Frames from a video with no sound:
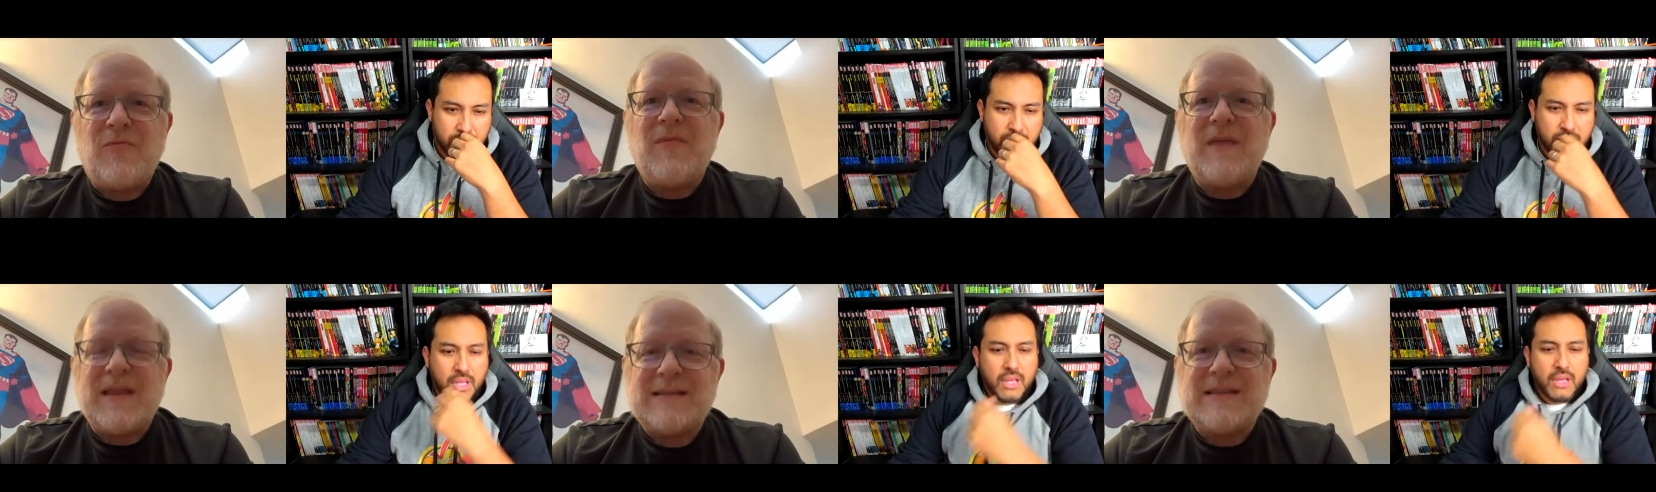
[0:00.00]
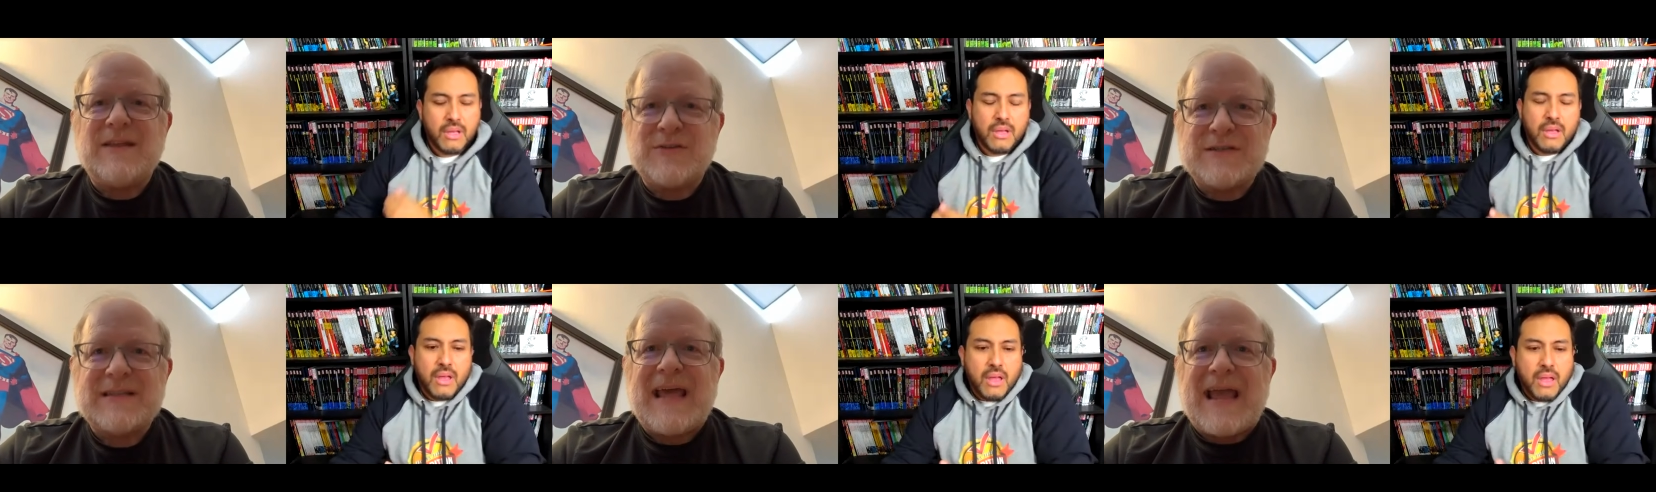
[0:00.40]
Speaker 1: it,
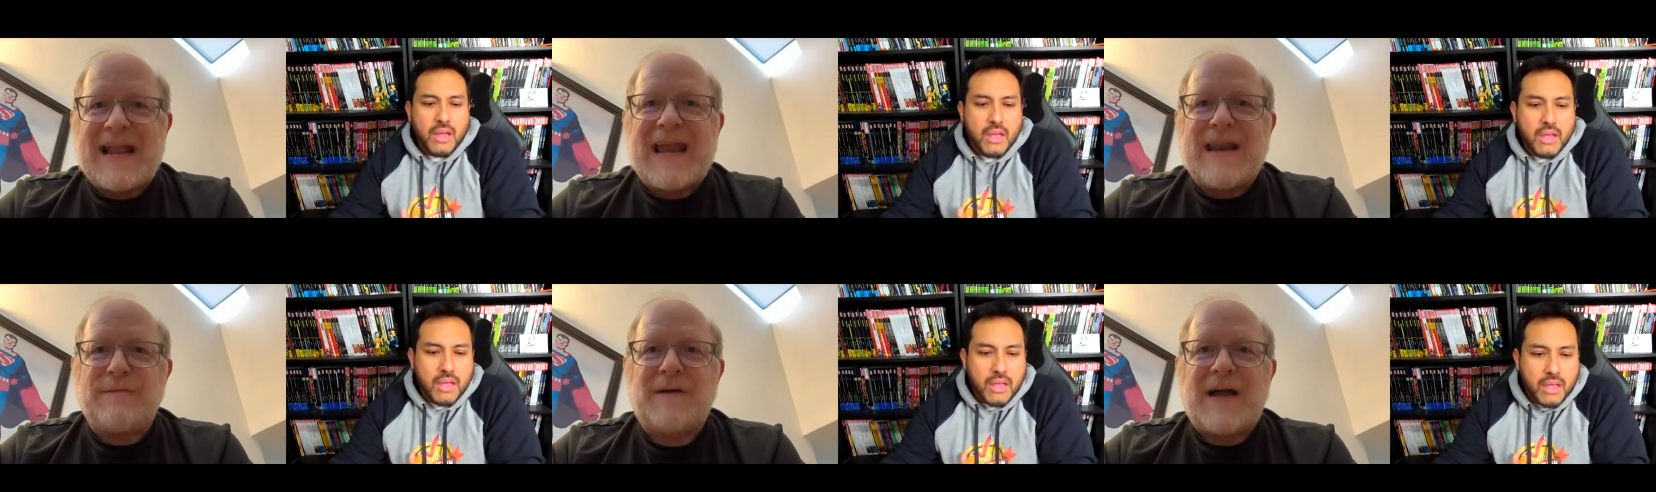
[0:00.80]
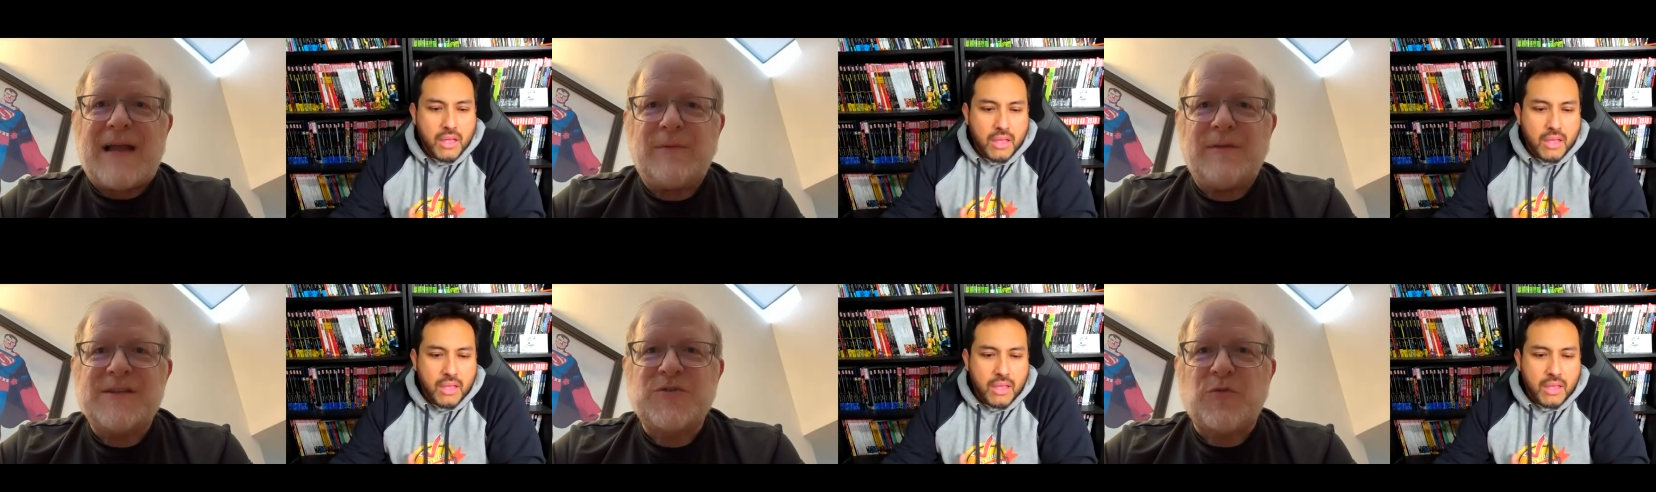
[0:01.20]
there's that kind of vibe
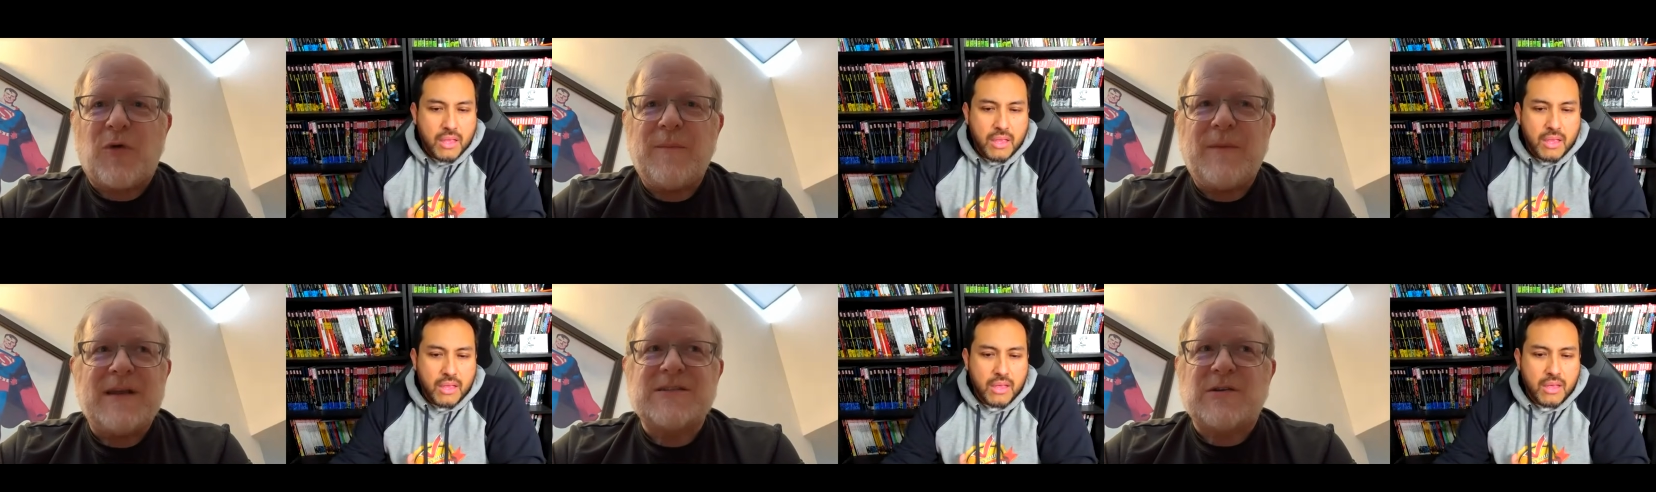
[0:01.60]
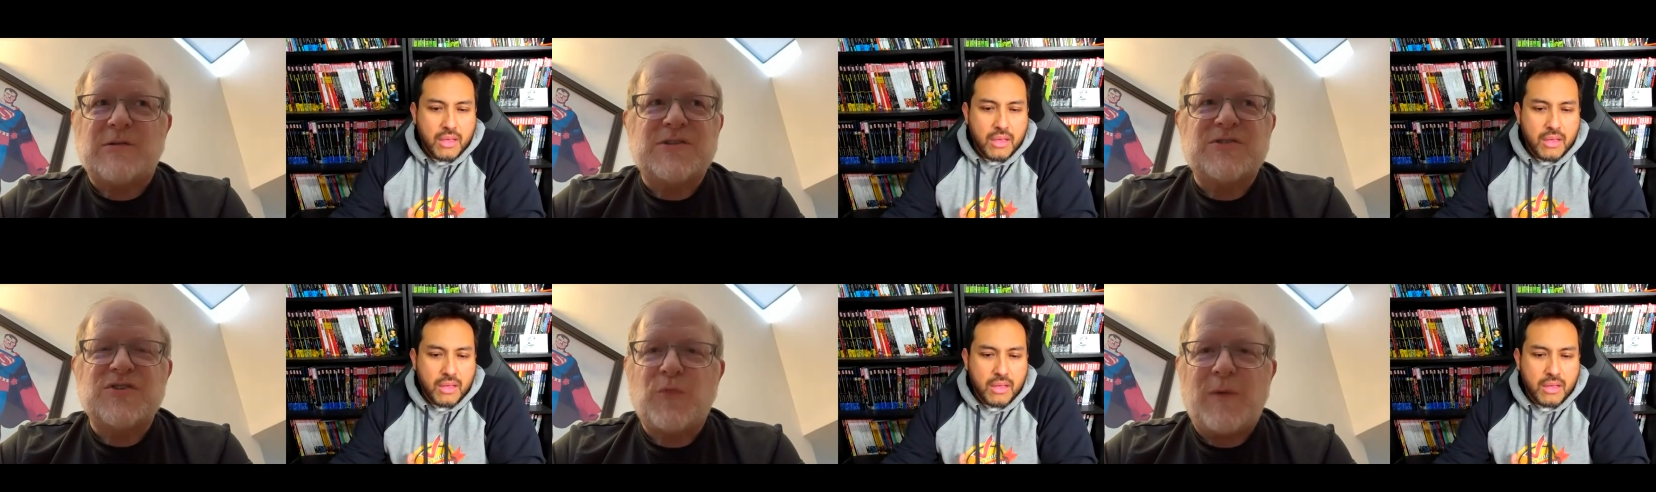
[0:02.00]
with the story, but it's
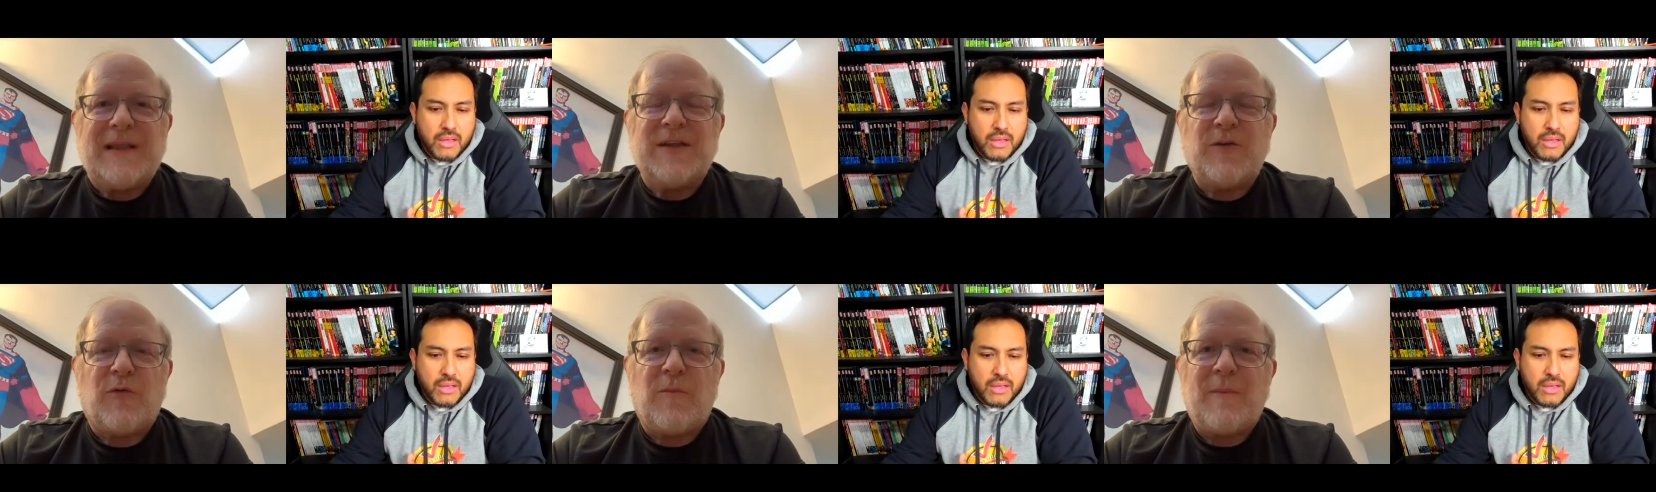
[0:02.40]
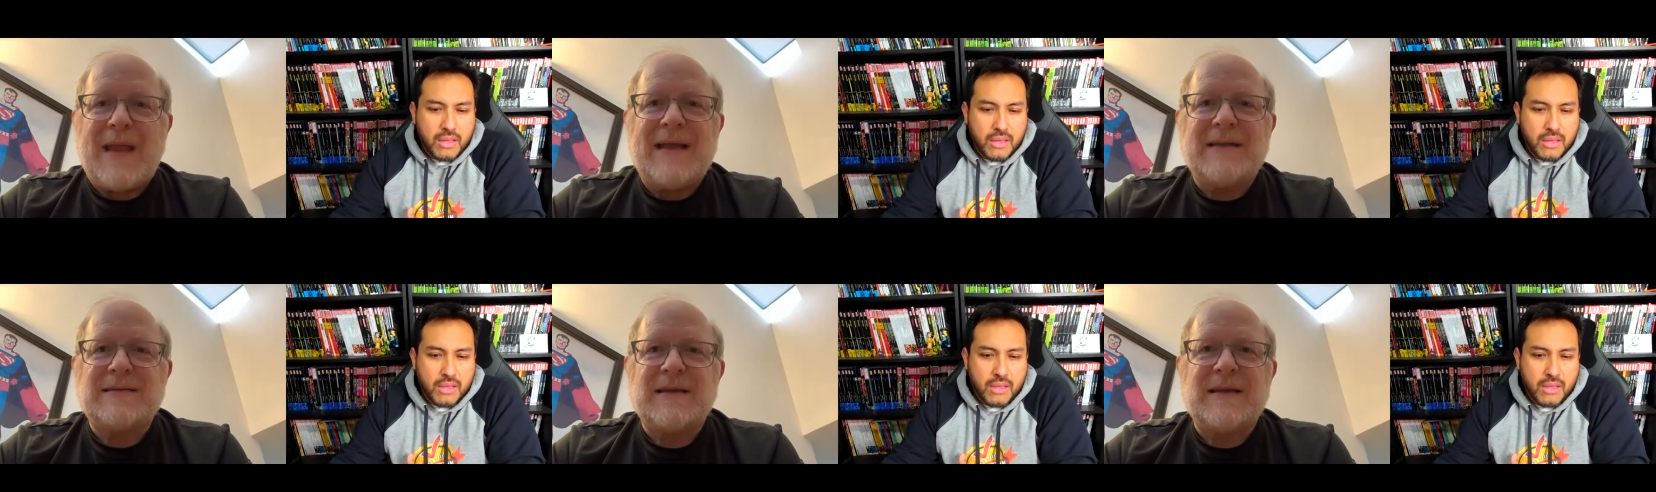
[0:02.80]
also sweetly
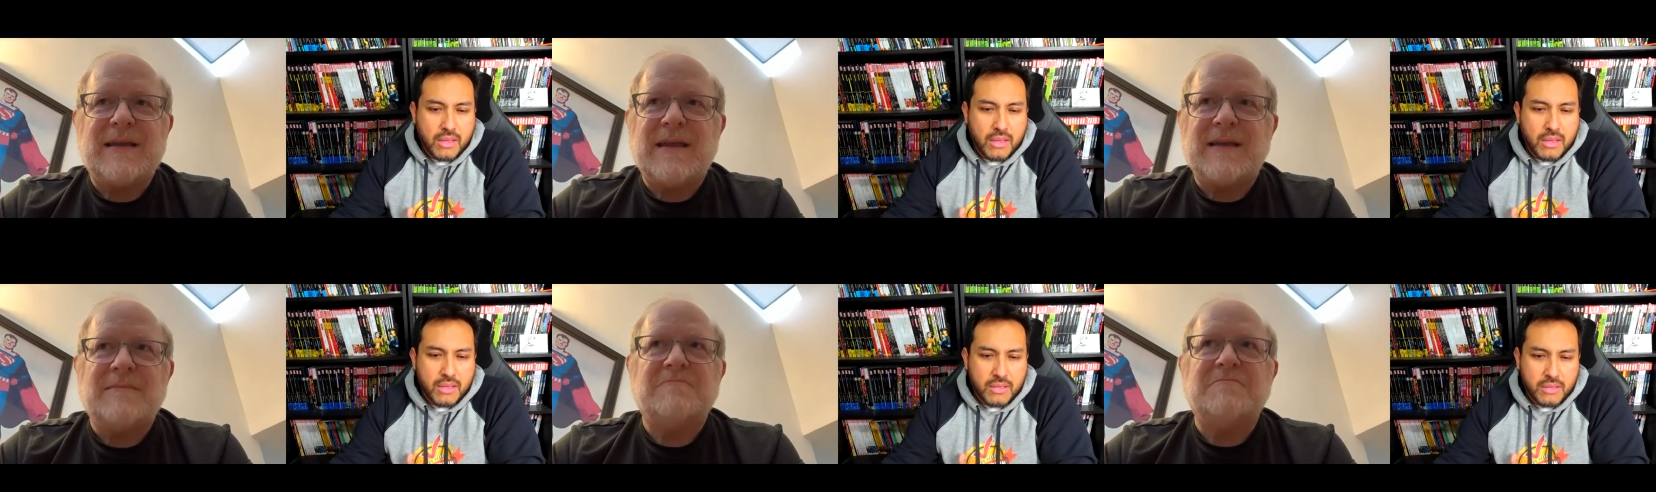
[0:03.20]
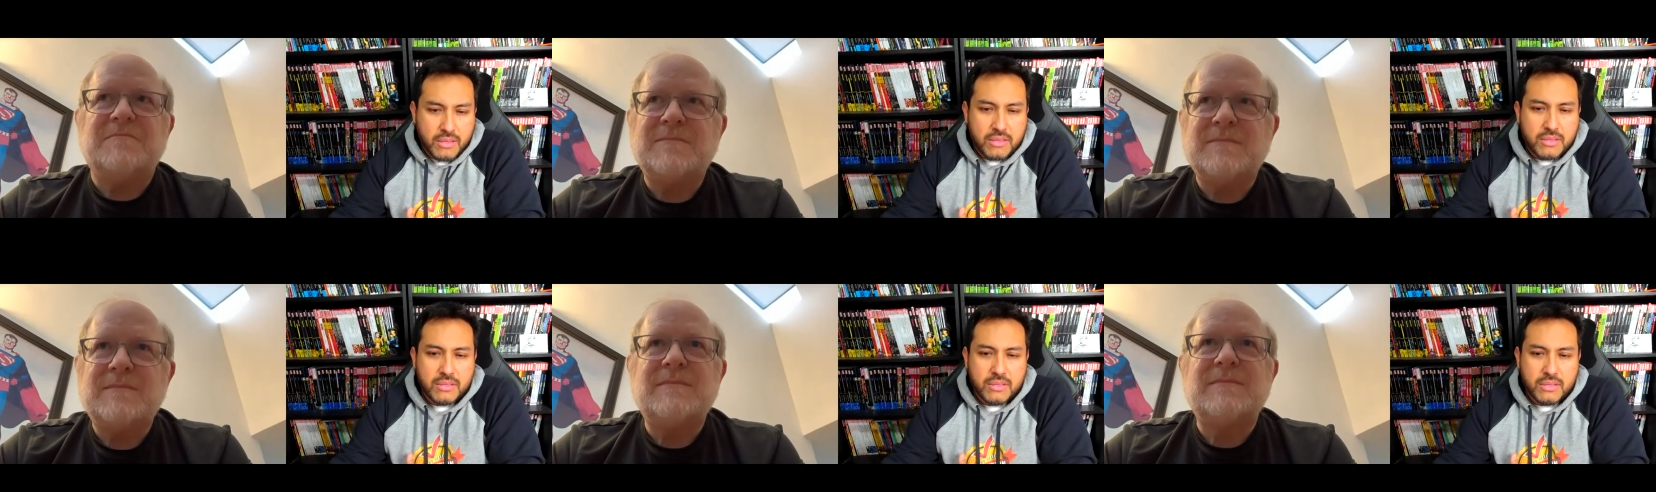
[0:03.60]
romantic, and
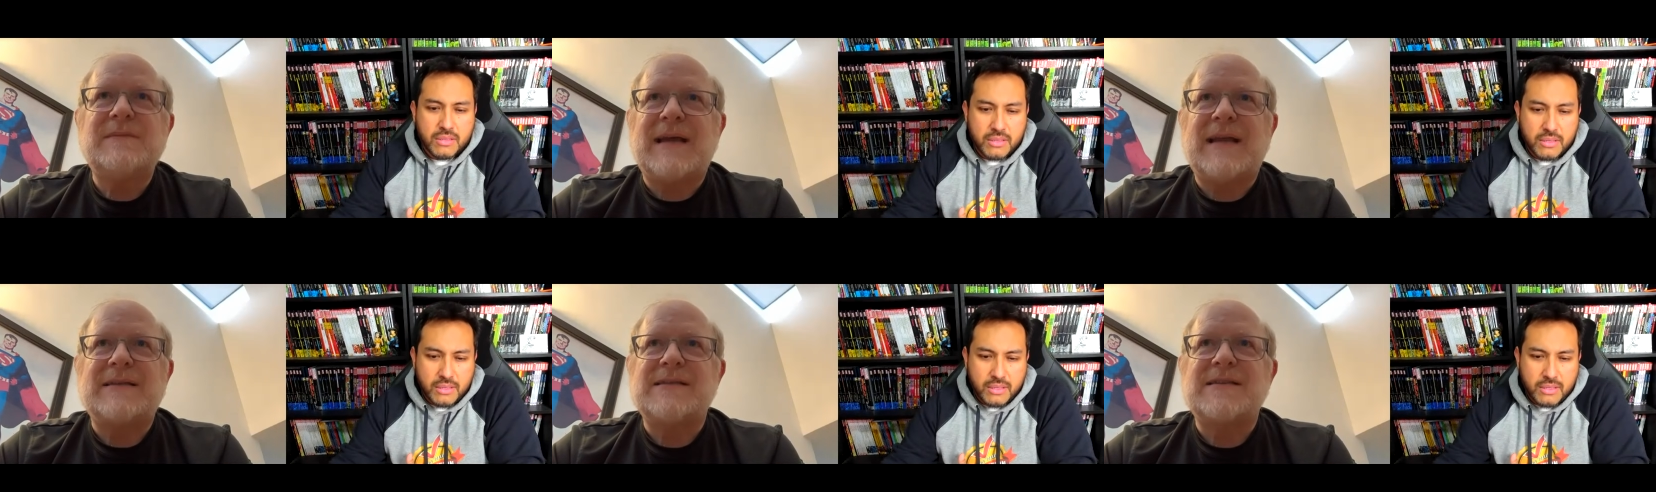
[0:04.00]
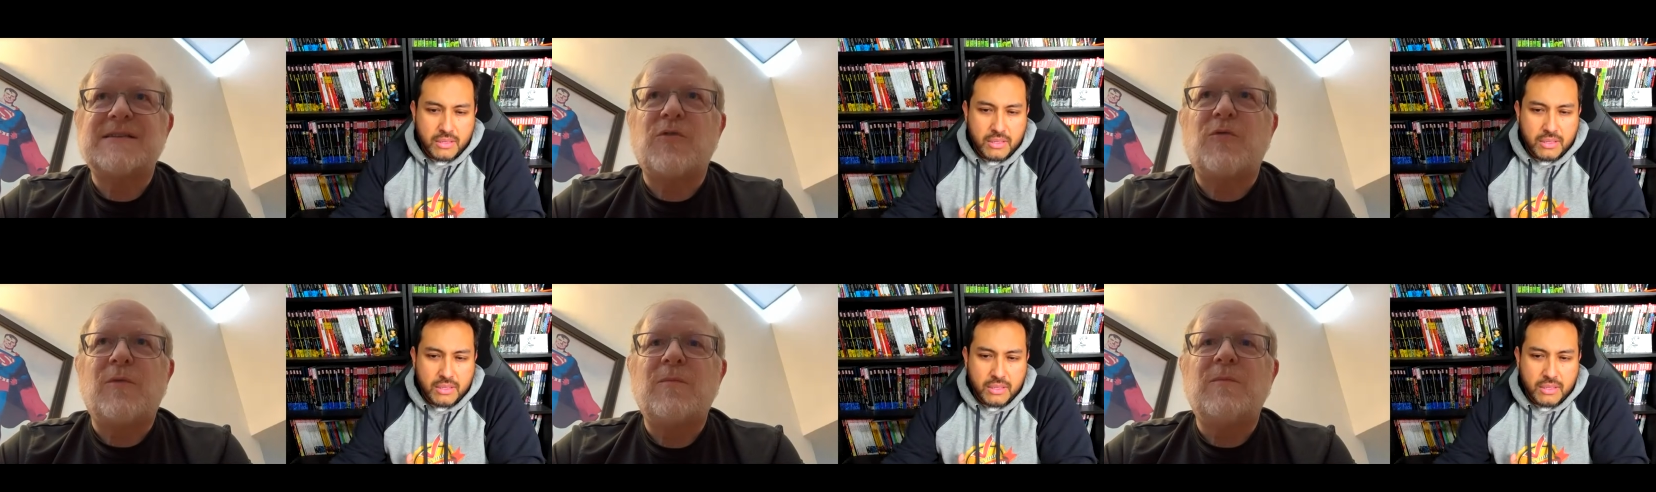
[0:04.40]
that's
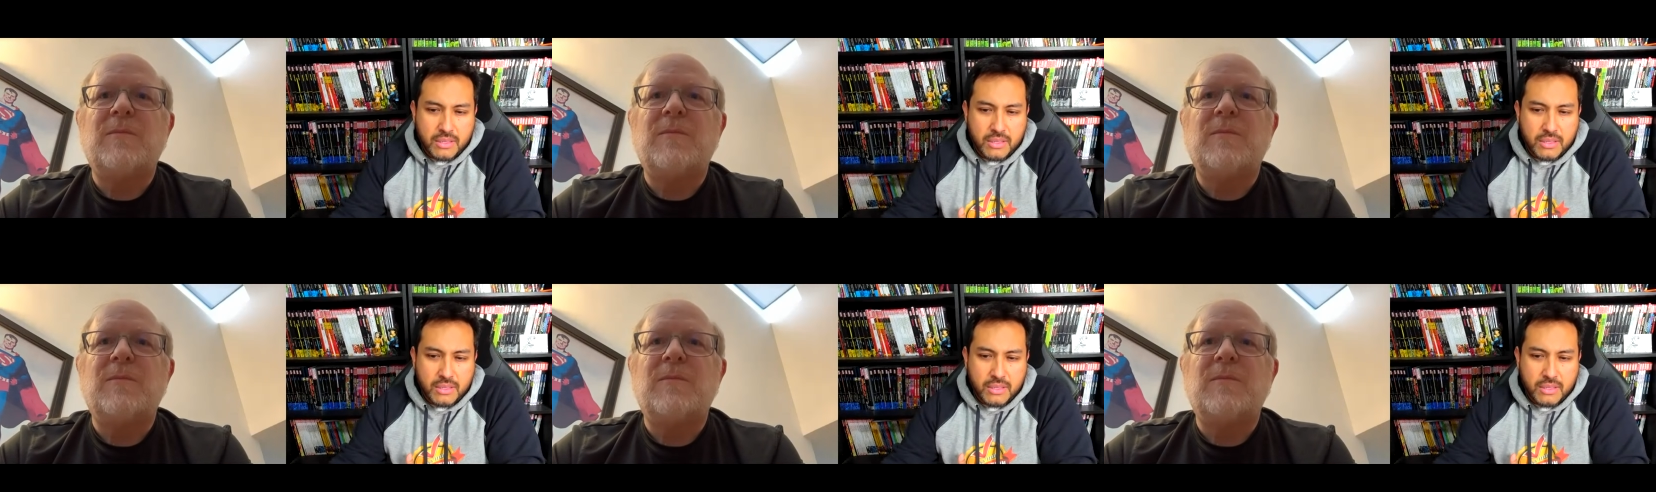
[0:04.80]
so,